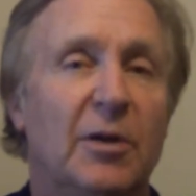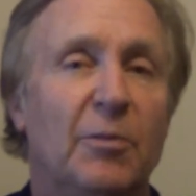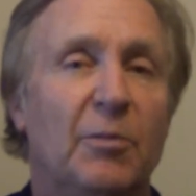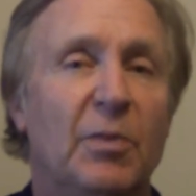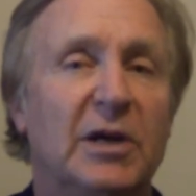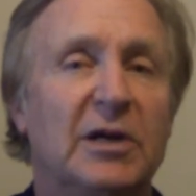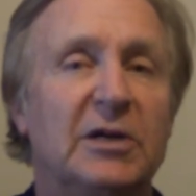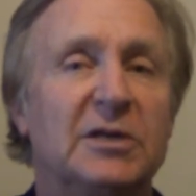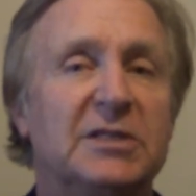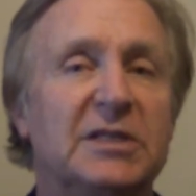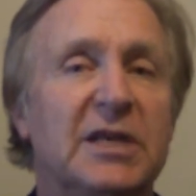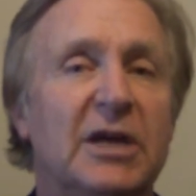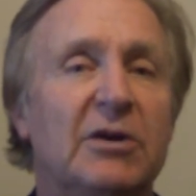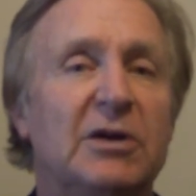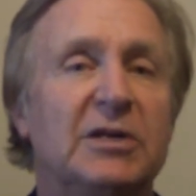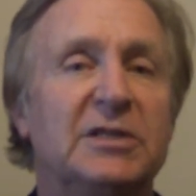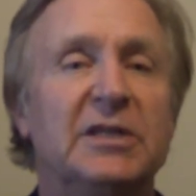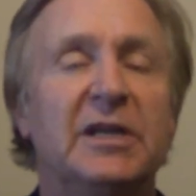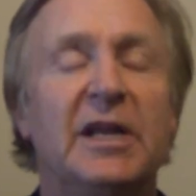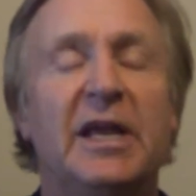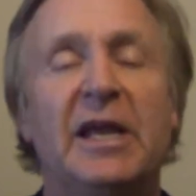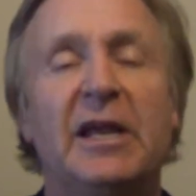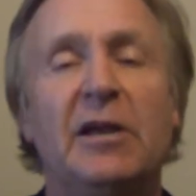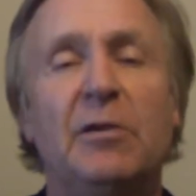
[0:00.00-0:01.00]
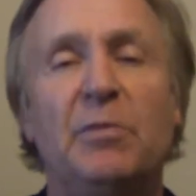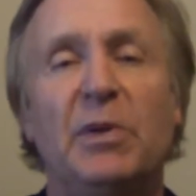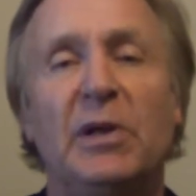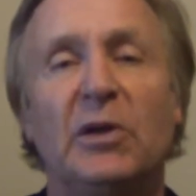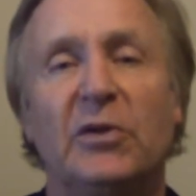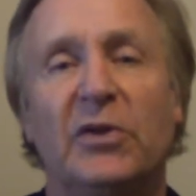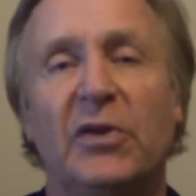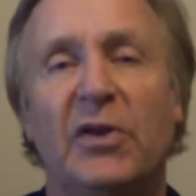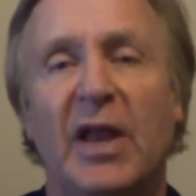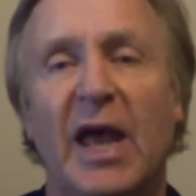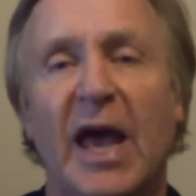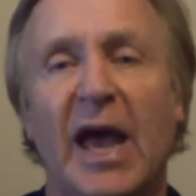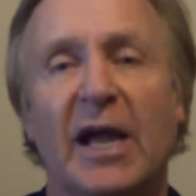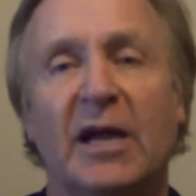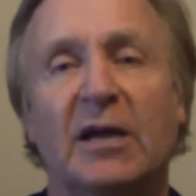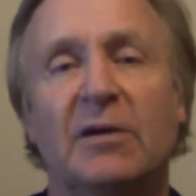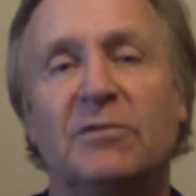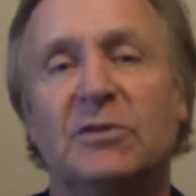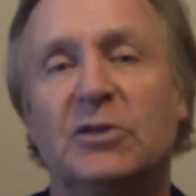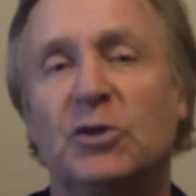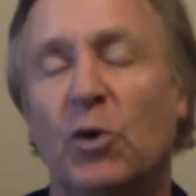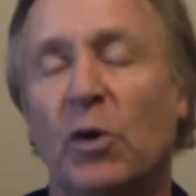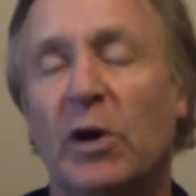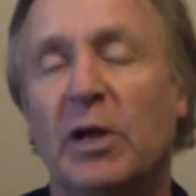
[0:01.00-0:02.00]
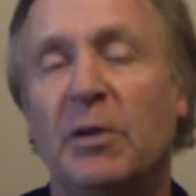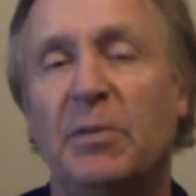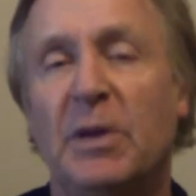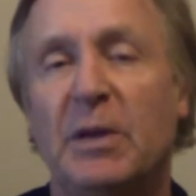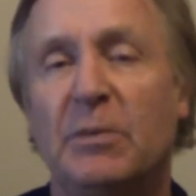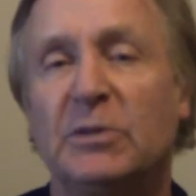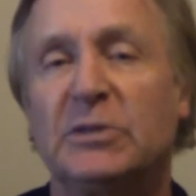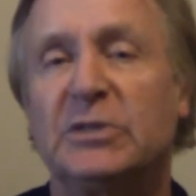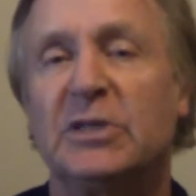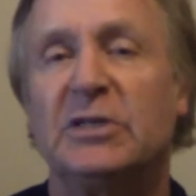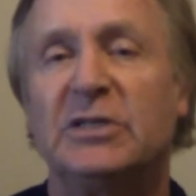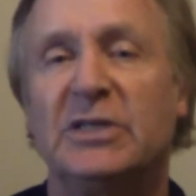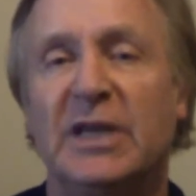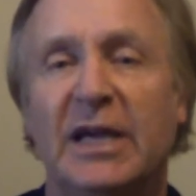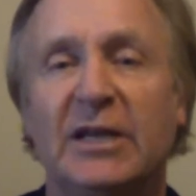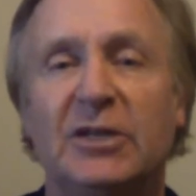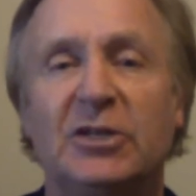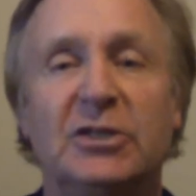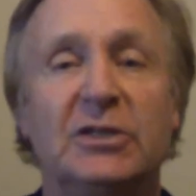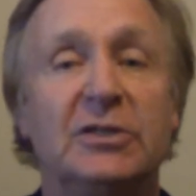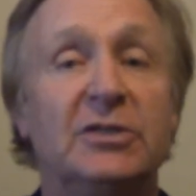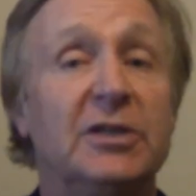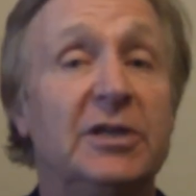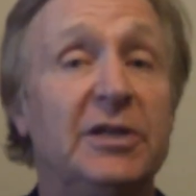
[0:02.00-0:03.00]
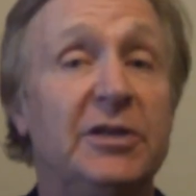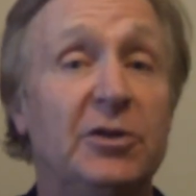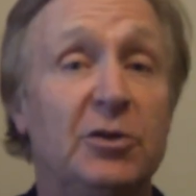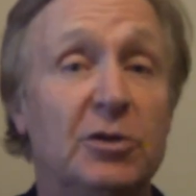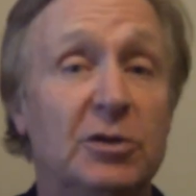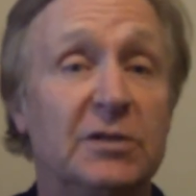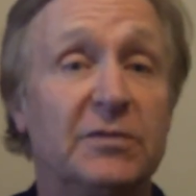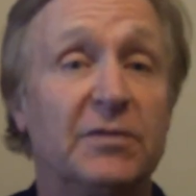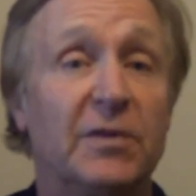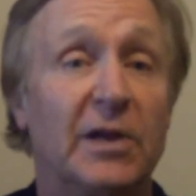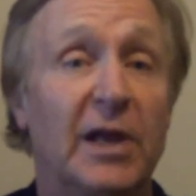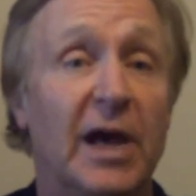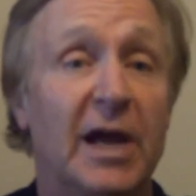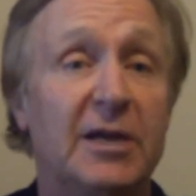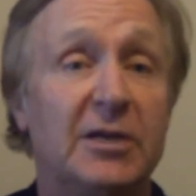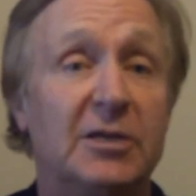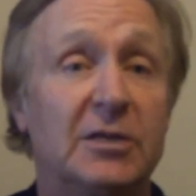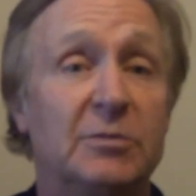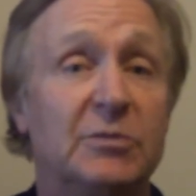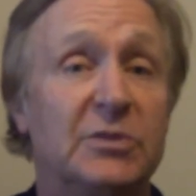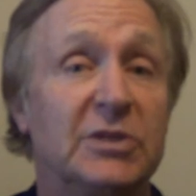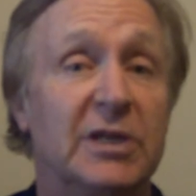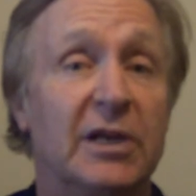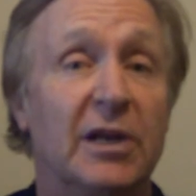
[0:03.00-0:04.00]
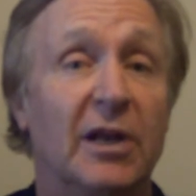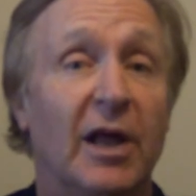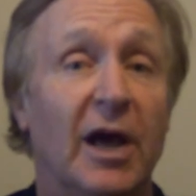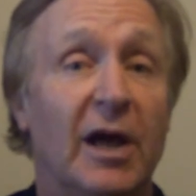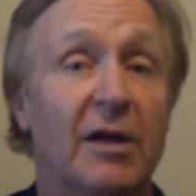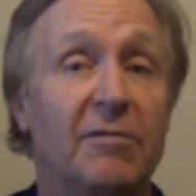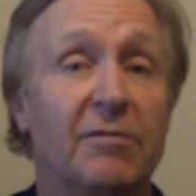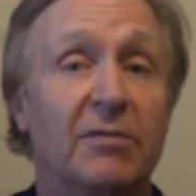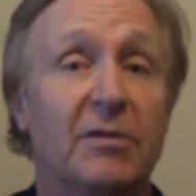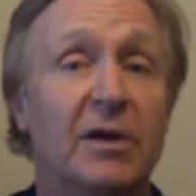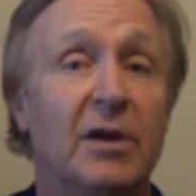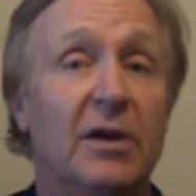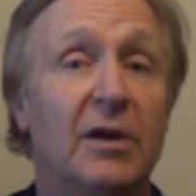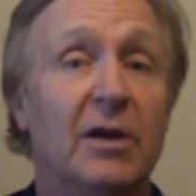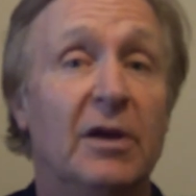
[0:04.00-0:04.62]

because there is an inbuilt knack of drawing people's attention to useful items in life